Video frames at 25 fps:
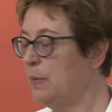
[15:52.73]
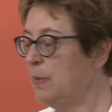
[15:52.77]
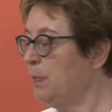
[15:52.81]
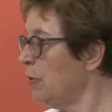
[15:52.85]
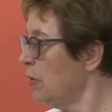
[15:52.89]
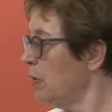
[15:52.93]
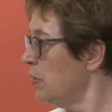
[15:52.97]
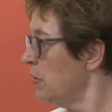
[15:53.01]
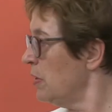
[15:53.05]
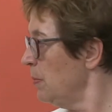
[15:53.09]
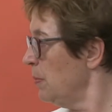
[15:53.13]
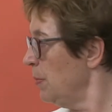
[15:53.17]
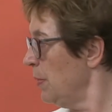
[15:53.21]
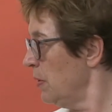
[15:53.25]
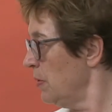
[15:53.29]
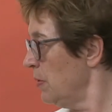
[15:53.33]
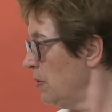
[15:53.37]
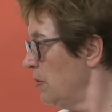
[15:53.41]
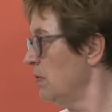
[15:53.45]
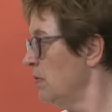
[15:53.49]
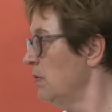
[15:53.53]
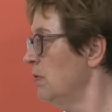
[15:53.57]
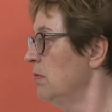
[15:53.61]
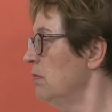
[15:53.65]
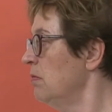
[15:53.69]
Is it
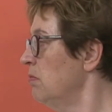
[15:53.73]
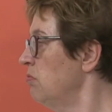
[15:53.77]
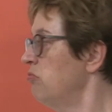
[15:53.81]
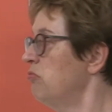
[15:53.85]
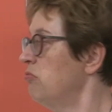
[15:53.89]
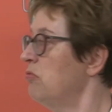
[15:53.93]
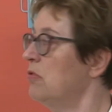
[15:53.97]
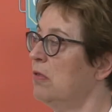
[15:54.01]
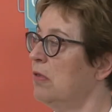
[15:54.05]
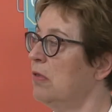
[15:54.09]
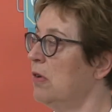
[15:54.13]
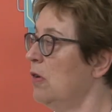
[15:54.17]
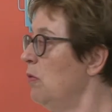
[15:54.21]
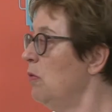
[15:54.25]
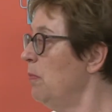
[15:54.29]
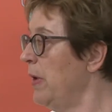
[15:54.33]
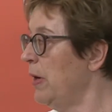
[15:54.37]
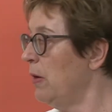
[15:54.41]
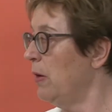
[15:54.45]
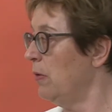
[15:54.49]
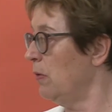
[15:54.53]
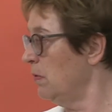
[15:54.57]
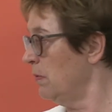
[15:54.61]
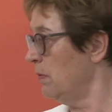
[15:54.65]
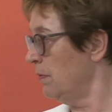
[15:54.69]
possible to
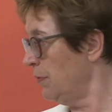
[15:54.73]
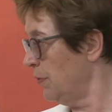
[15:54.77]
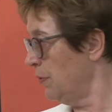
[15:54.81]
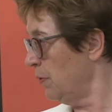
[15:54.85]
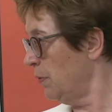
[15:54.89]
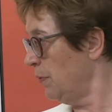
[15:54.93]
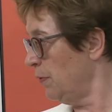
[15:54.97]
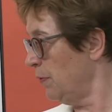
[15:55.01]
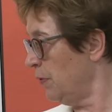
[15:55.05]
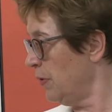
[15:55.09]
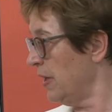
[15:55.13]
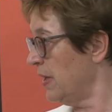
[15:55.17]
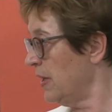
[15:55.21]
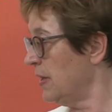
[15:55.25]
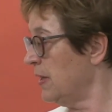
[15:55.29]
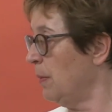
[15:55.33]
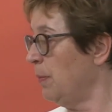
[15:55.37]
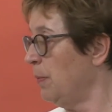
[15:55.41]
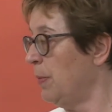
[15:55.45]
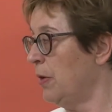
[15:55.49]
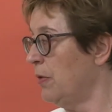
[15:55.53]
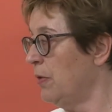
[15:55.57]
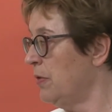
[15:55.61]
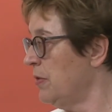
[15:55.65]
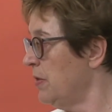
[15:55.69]
grow my own food, for
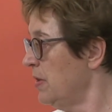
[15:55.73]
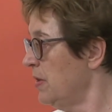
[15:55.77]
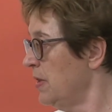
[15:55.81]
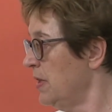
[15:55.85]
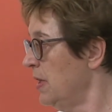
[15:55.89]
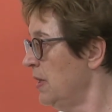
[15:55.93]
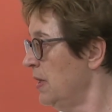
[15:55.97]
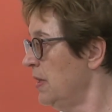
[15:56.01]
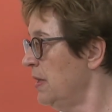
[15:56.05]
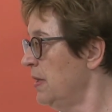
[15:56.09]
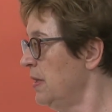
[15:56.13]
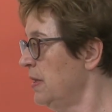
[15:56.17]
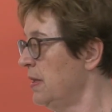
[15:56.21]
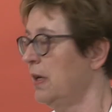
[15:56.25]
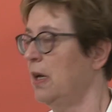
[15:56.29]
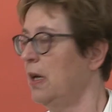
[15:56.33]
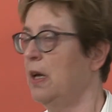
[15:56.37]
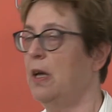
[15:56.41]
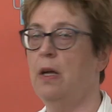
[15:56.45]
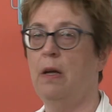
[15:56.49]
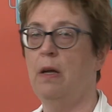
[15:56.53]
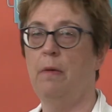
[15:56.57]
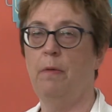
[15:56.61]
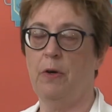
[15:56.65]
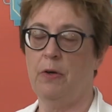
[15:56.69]
example, also in
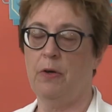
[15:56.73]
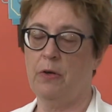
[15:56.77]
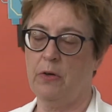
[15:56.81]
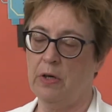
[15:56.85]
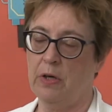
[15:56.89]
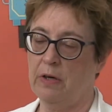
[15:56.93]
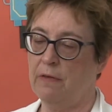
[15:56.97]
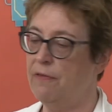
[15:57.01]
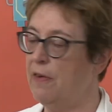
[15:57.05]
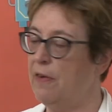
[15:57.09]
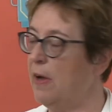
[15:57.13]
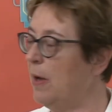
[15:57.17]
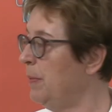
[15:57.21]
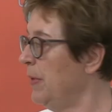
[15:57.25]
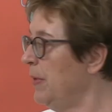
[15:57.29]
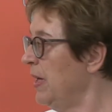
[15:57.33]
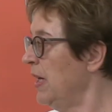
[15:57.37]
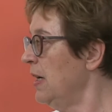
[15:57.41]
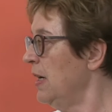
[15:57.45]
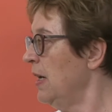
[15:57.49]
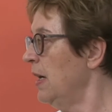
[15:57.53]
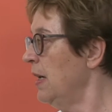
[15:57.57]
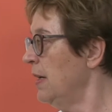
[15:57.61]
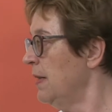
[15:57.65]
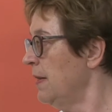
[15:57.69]
cities, vertical
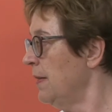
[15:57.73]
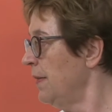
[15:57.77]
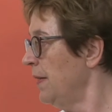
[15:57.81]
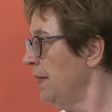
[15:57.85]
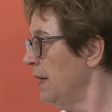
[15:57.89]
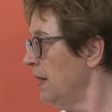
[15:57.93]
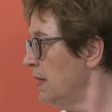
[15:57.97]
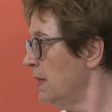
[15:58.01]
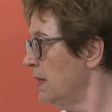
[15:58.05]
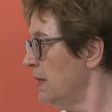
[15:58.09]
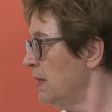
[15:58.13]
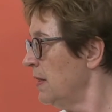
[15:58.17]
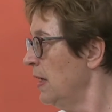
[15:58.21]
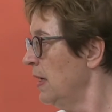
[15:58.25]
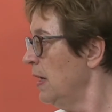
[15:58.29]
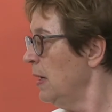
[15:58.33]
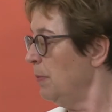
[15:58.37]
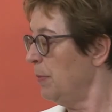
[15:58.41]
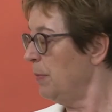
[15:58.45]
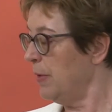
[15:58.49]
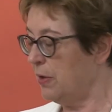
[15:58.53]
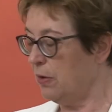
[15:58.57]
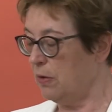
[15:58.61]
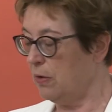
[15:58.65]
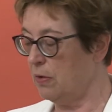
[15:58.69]
farming and other things,
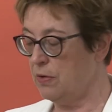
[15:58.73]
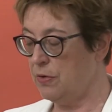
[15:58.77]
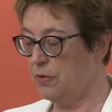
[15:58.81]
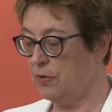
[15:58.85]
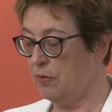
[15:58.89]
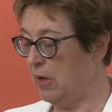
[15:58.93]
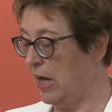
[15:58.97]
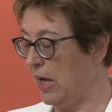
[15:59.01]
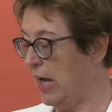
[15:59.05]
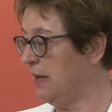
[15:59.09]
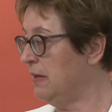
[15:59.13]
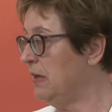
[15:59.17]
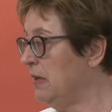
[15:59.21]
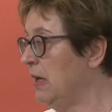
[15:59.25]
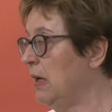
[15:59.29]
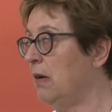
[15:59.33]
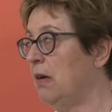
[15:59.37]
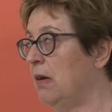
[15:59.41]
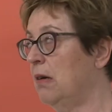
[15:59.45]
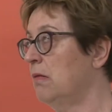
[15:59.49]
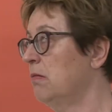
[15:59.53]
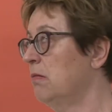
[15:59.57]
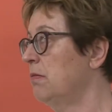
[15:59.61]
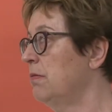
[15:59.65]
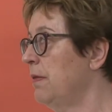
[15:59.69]
but also
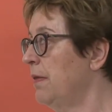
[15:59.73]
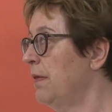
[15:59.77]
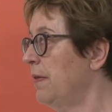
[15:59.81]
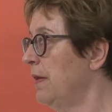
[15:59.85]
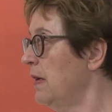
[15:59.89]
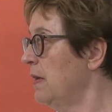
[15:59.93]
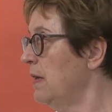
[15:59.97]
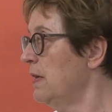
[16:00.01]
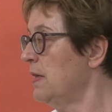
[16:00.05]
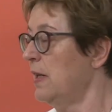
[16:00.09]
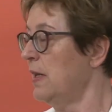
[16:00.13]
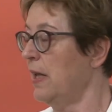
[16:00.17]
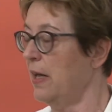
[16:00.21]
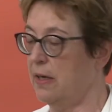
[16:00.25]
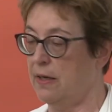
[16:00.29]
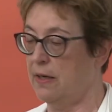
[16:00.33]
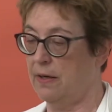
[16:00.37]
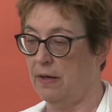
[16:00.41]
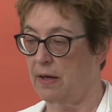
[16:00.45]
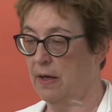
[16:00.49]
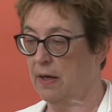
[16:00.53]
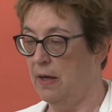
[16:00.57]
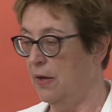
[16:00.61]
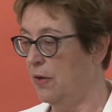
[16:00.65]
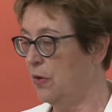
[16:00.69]
high-tech things
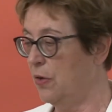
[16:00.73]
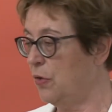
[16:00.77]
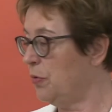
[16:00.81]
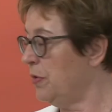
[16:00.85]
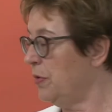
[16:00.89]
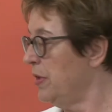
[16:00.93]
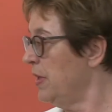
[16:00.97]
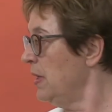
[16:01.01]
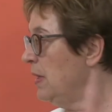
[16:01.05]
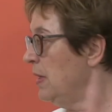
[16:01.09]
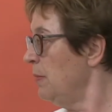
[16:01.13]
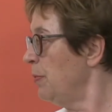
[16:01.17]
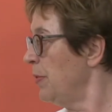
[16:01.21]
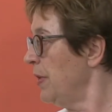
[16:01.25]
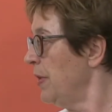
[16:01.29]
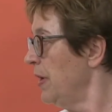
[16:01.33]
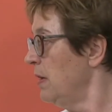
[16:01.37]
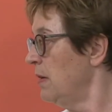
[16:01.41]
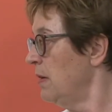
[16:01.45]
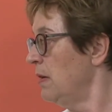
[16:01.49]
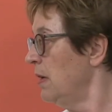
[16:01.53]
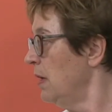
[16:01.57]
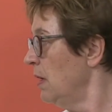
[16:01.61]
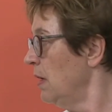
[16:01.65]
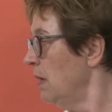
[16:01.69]
like 3D
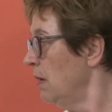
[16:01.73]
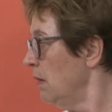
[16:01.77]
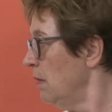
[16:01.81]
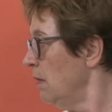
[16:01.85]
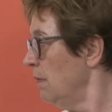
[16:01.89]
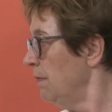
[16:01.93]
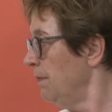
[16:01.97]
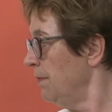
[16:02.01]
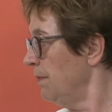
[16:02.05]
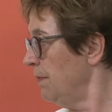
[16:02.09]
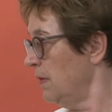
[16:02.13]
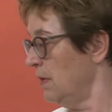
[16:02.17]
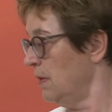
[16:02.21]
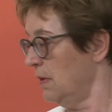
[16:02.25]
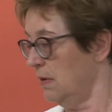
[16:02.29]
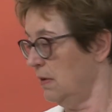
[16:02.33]
printing of